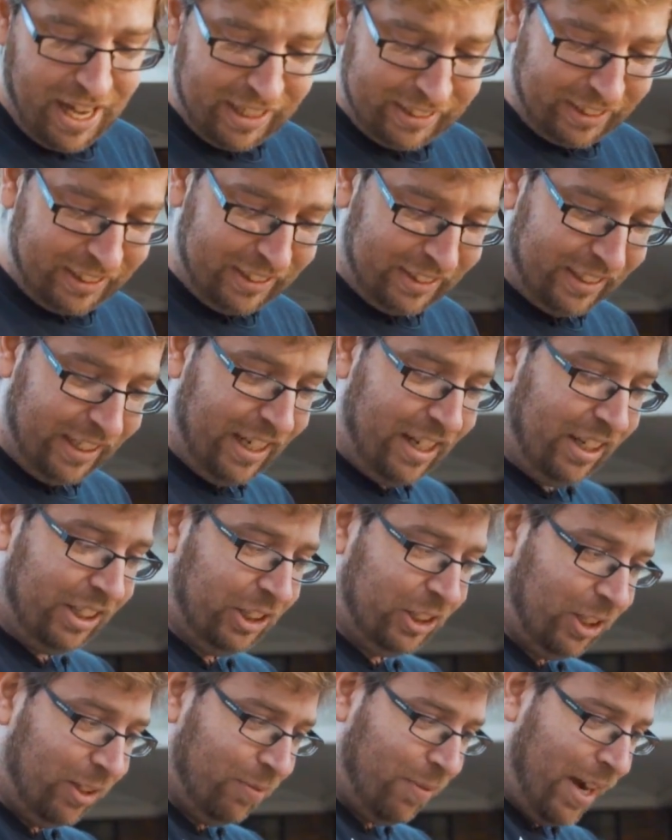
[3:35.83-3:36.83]
As you can see, I
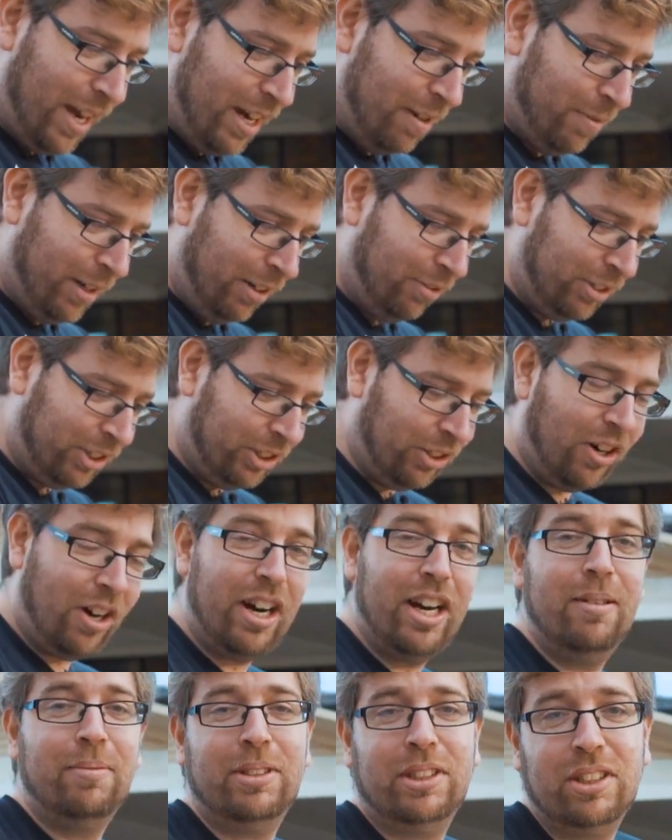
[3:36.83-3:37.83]
should have waited when he was
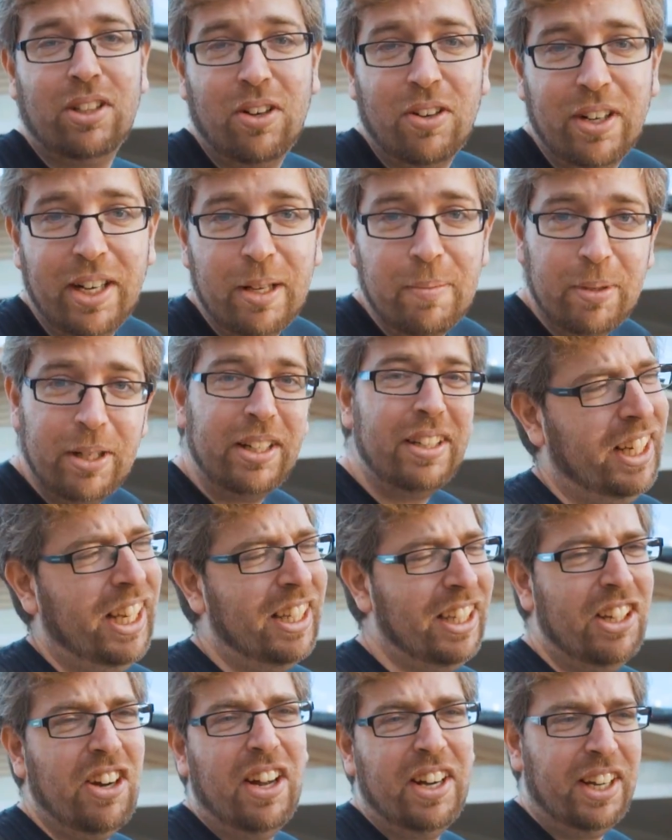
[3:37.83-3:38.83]
dry. I'm sorry, but you
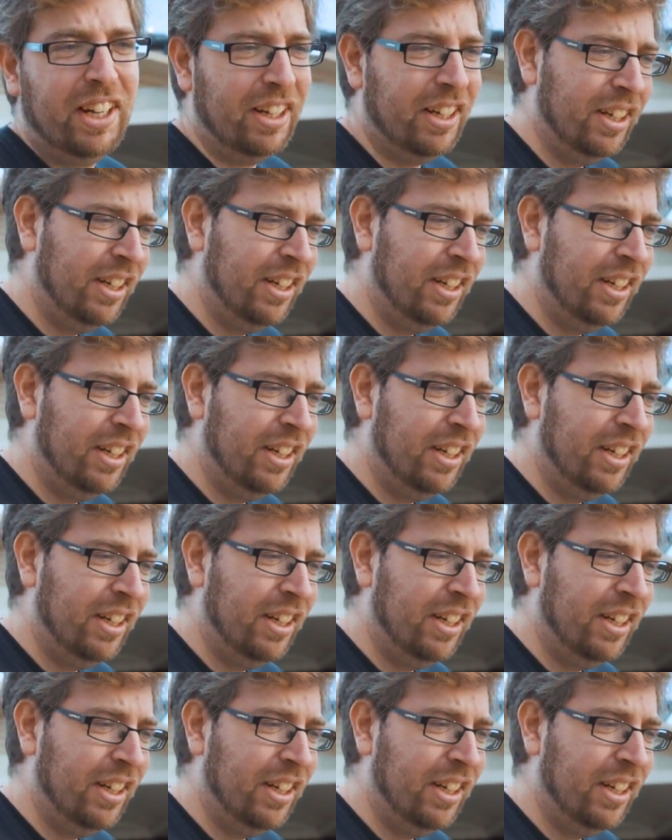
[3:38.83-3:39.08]
get the idea.